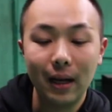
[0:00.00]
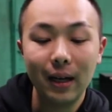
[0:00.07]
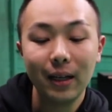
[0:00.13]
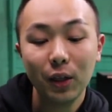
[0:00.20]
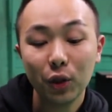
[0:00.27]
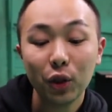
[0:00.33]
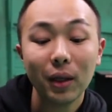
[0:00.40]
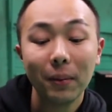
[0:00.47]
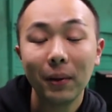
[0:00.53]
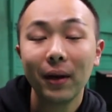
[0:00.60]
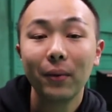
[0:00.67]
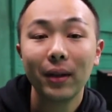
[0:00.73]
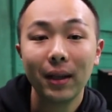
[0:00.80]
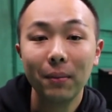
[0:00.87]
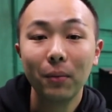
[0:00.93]
usually play
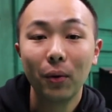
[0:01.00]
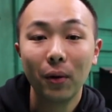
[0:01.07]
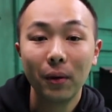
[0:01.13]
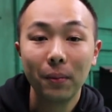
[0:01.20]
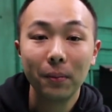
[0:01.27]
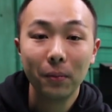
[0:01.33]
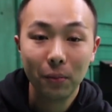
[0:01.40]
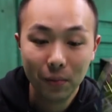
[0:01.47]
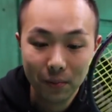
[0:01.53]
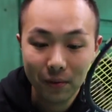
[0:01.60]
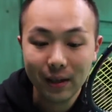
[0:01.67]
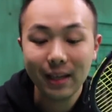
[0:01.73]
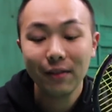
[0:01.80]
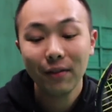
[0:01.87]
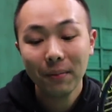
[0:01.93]
with a more
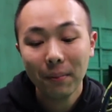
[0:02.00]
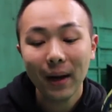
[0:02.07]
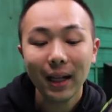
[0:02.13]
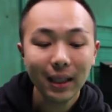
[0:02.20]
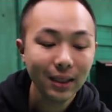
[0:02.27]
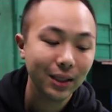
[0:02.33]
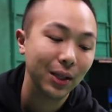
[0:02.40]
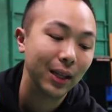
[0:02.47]
even balance.